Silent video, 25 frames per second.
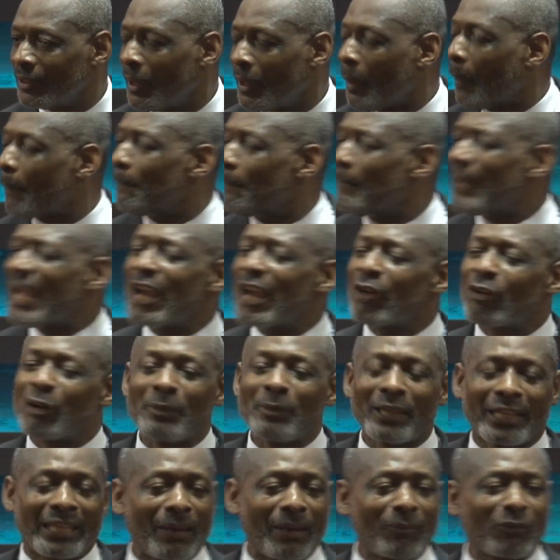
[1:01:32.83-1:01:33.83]
Mary
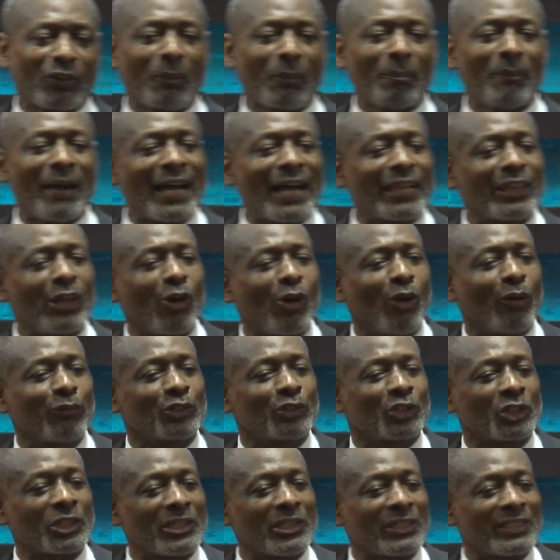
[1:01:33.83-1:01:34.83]
became the mother of
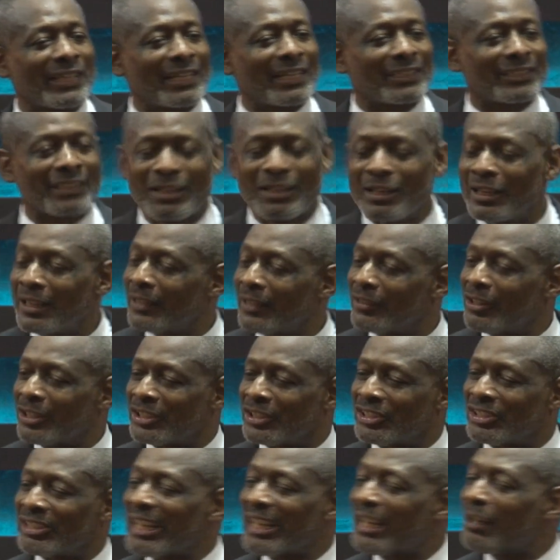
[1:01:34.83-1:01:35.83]
Jesus. The
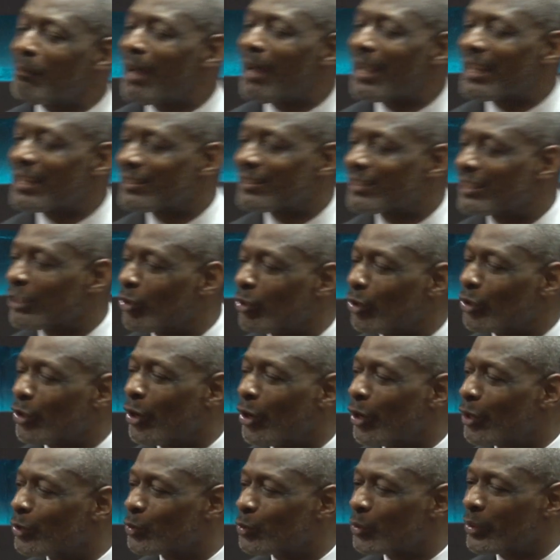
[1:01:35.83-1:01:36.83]
stigma is still on
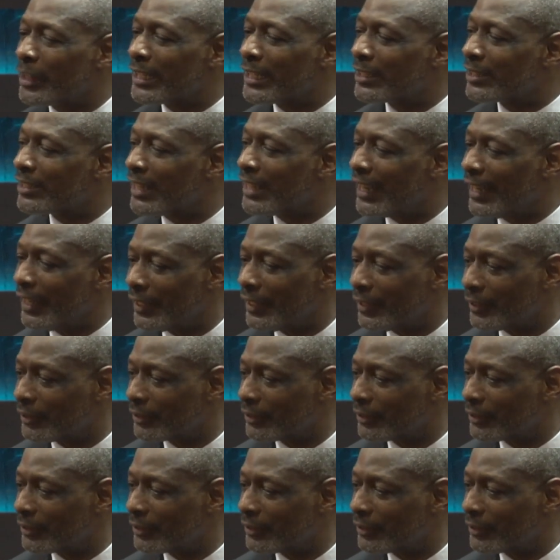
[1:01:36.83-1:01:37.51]
her to this day.